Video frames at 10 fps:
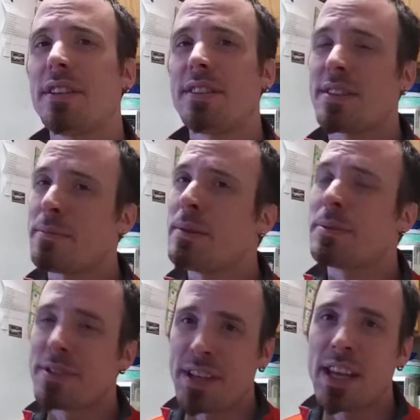and some
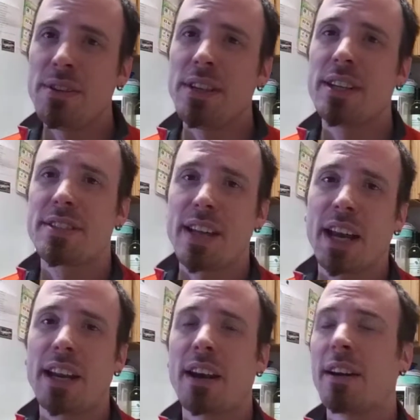people say you need a
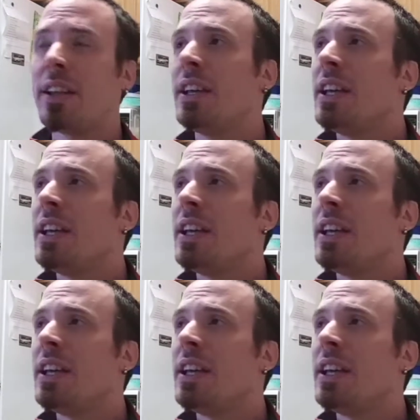secondary.